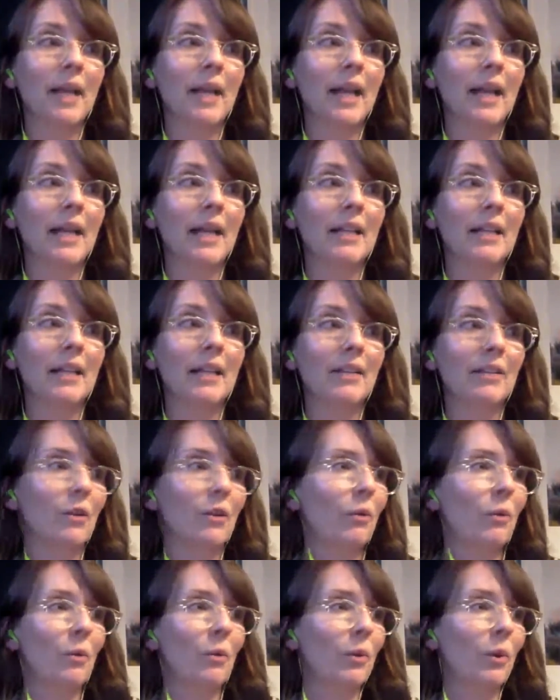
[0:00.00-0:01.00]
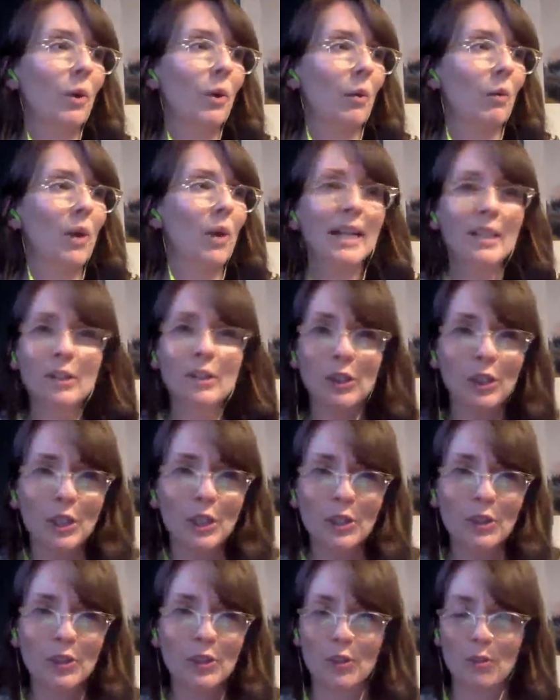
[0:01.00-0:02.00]
And so why
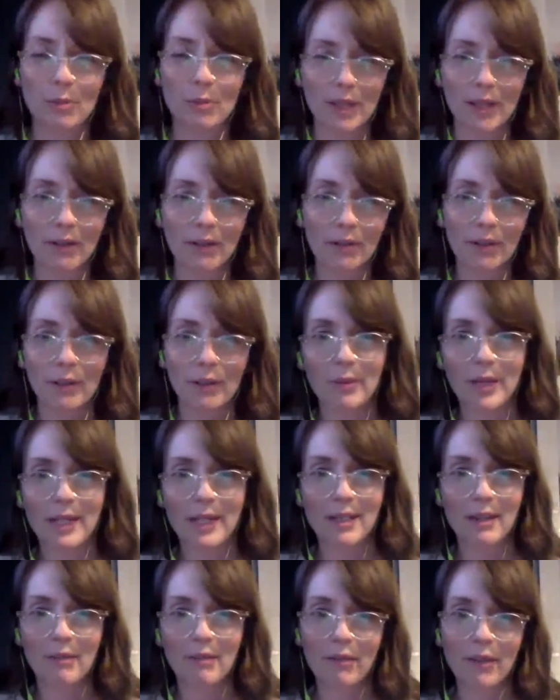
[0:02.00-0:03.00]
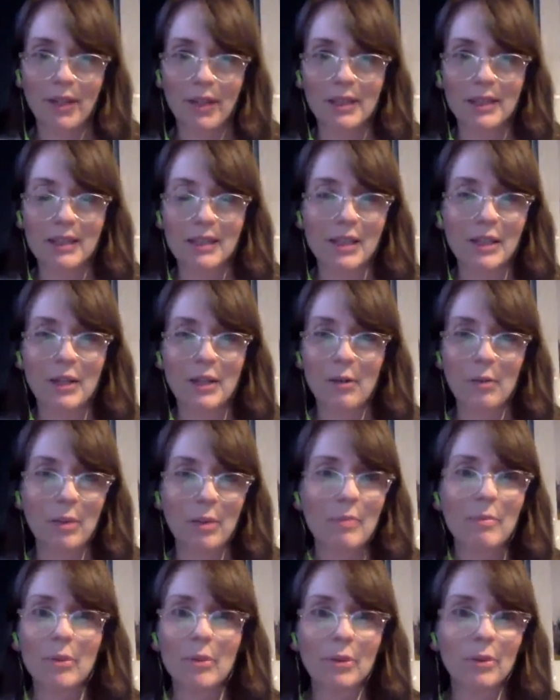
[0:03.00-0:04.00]
shouldn't you be out there raising funds? You know,
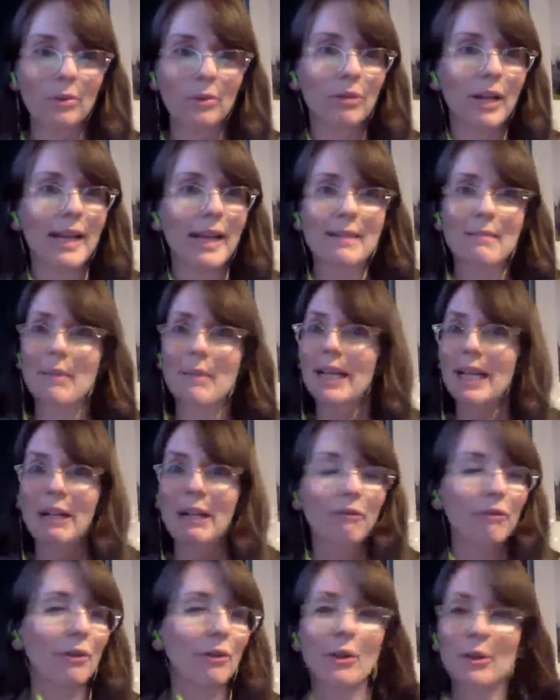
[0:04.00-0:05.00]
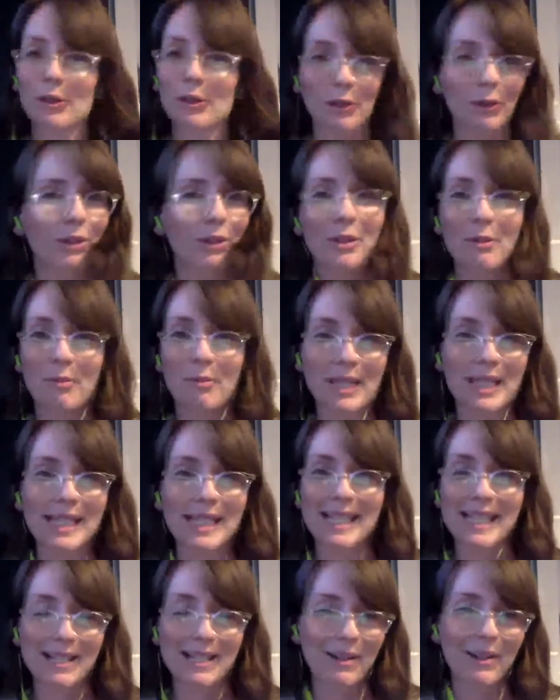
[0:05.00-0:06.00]
people raise money for all sorts of
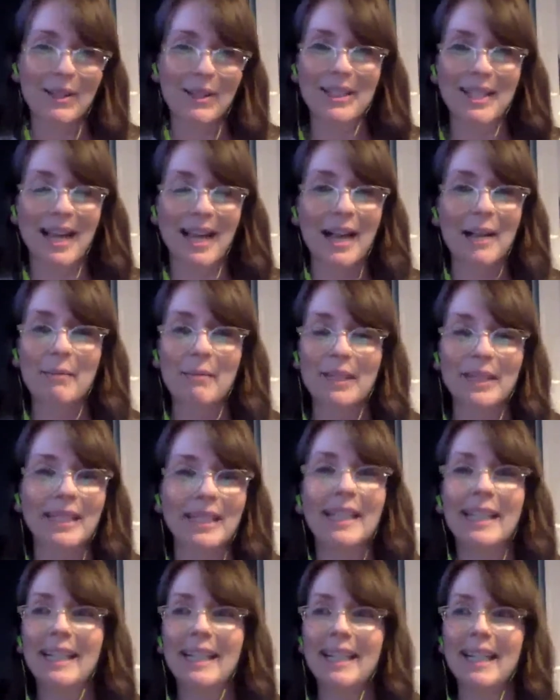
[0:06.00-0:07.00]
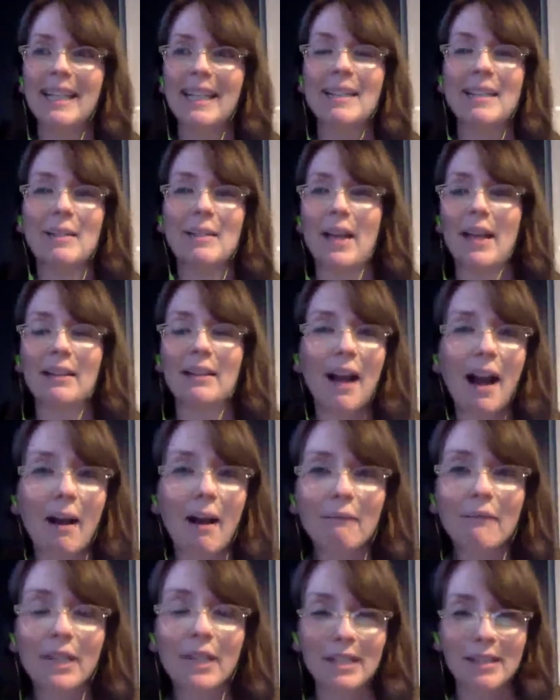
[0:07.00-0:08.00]
businesses all the time, and it's that
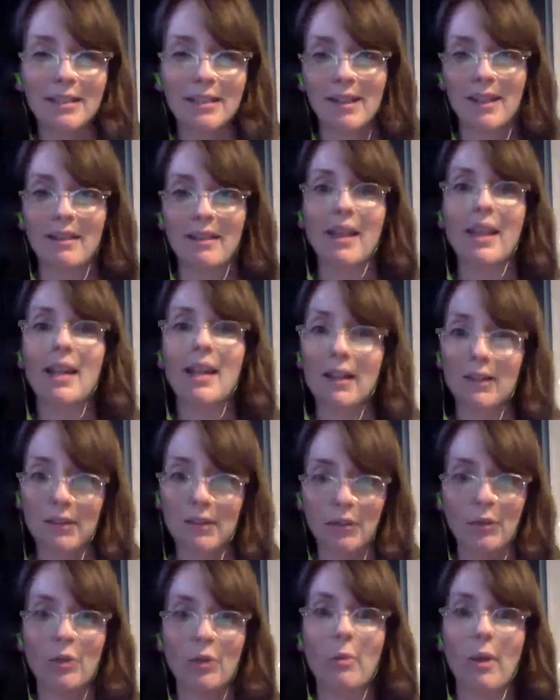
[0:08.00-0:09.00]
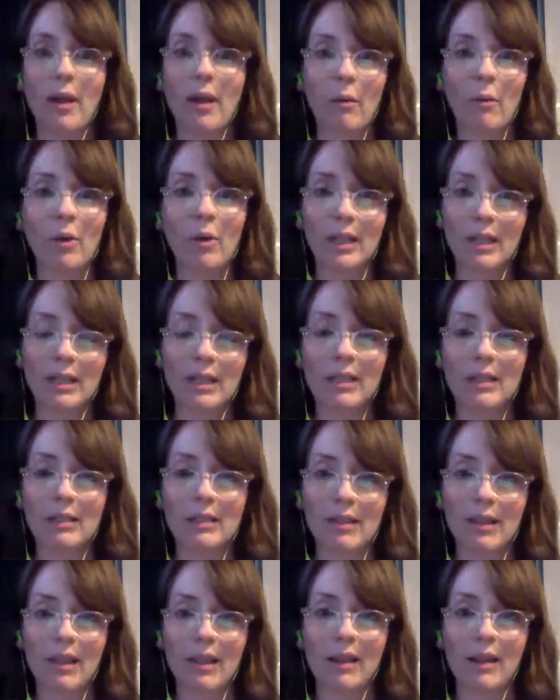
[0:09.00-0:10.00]
confidence that they exude about what it is
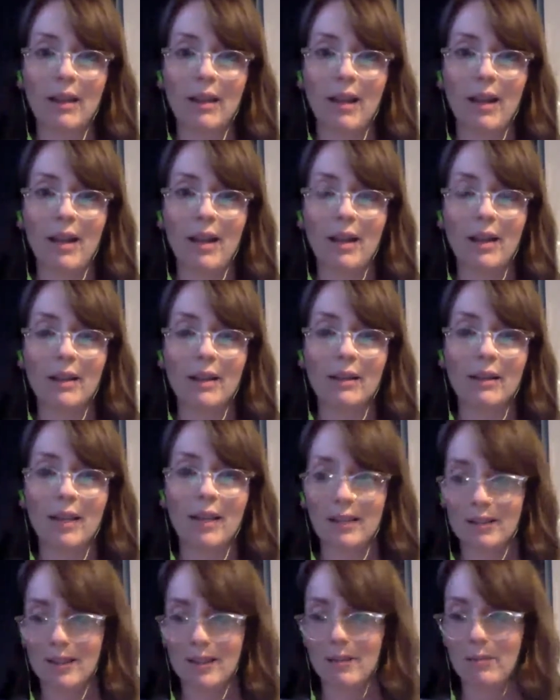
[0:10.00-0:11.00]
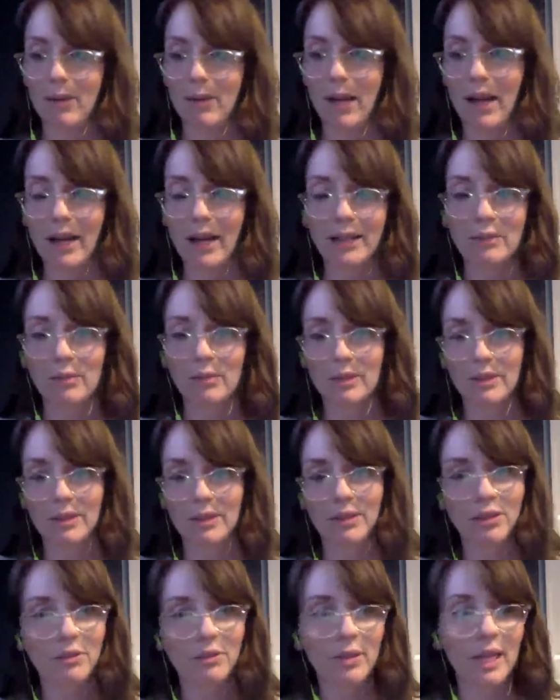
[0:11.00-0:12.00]
that's behind what
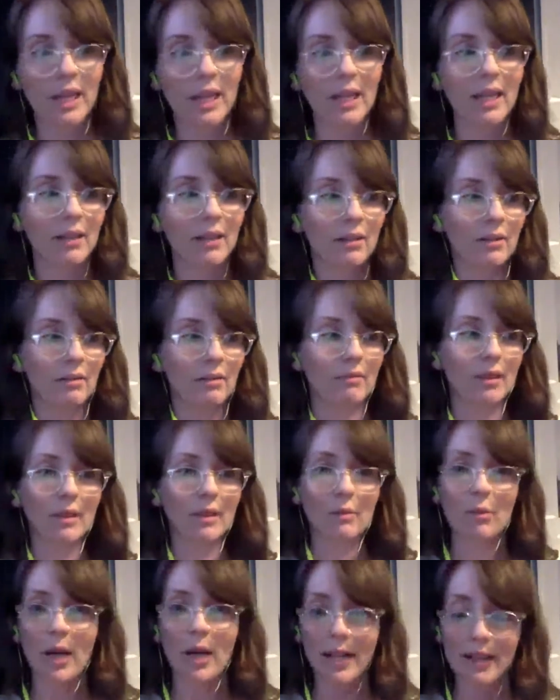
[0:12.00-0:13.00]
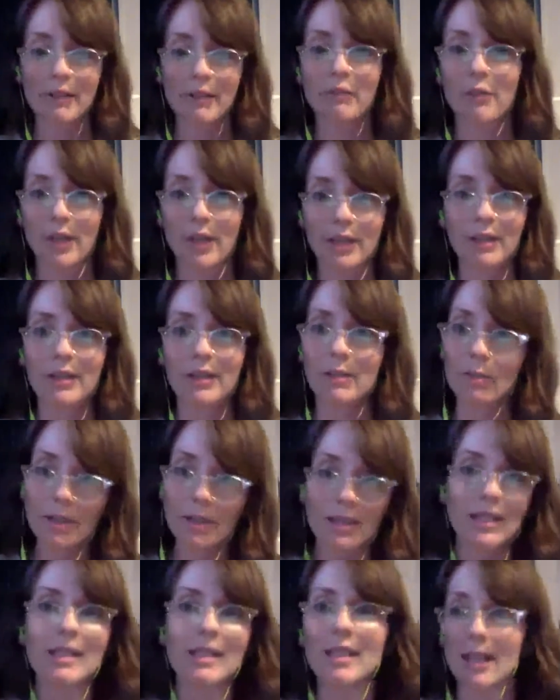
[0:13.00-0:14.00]
they're doing and why they've created this
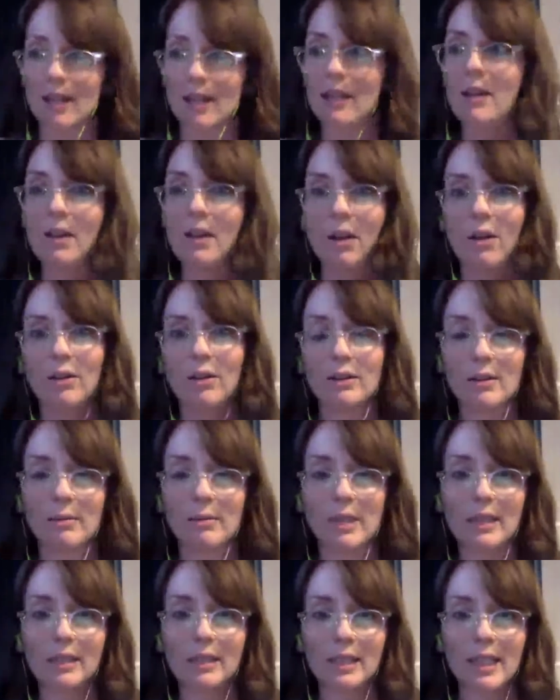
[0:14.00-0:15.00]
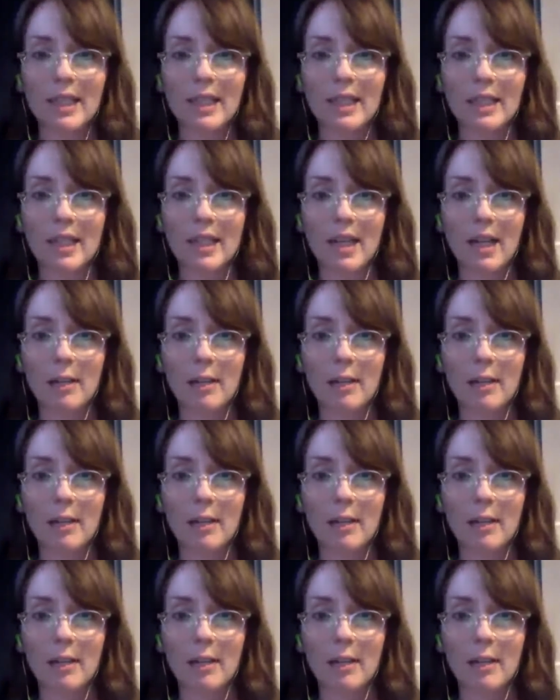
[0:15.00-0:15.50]
business that ultimately